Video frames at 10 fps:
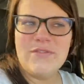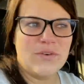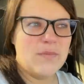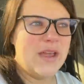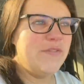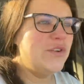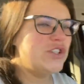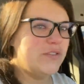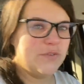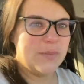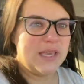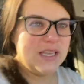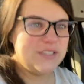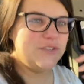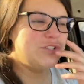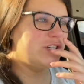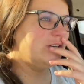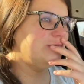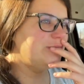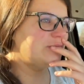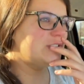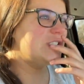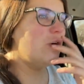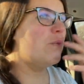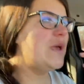for my future and for my kids' future. So we